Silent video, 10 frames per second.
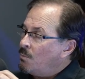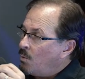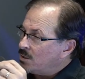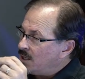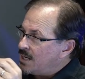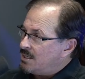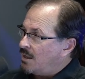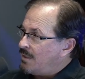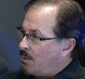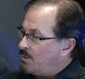Once I had
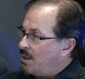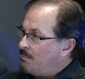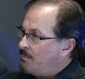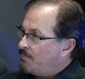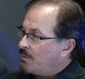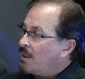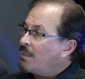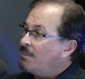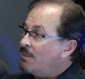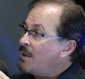done that with them,
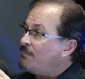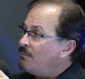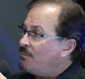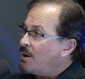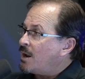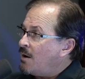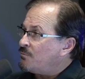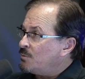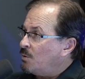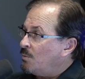they felt very
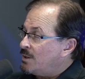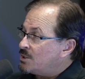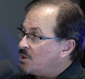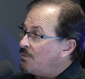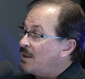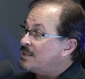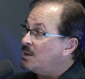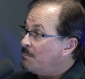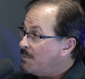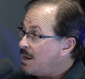comfortable when they saw
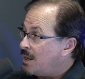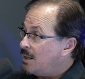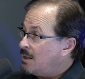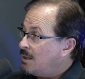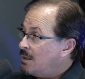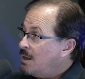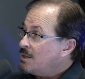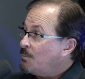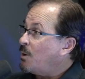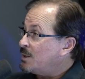things in me yeah,
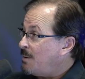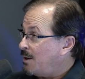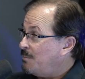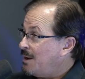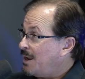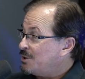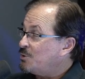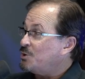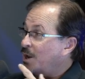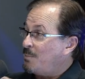to yeah. point them out in me.
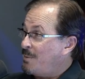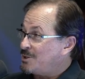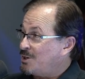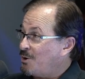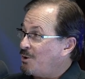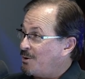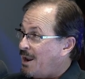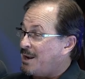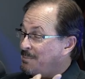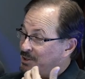So you kind of right. mentioned earlier,
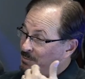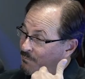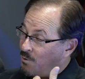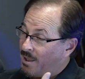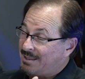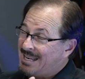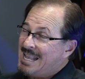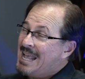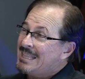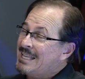and I had mentioned before that. that
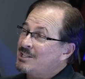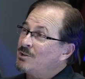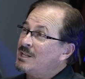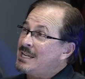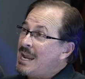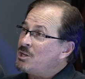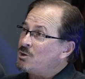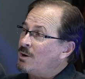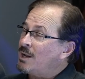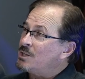yes. Th- so the
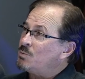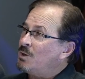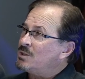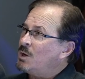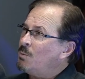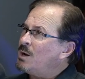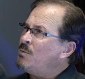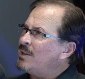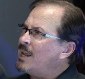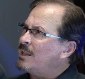danger is when you say we're going
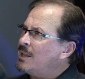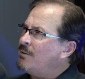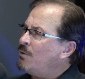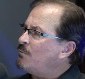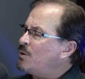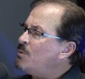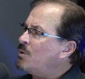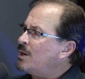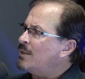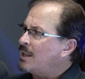to move to that level of
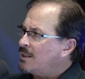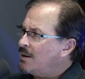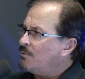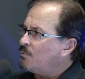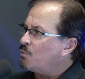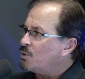community and that level mm-hmm.